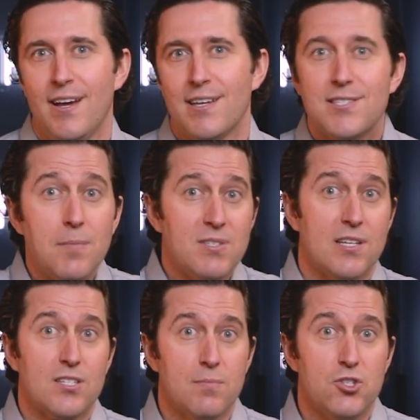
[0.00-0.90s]
Some
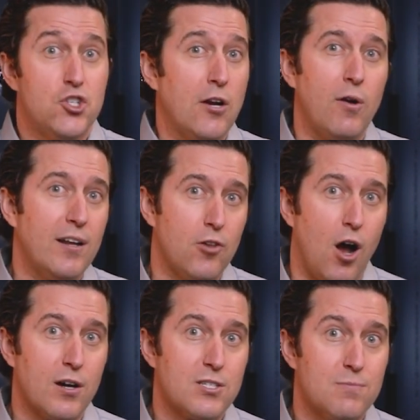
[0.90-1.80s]
systems generate
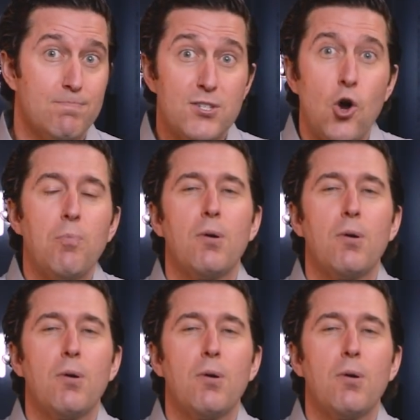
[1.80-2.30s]
logs, but don't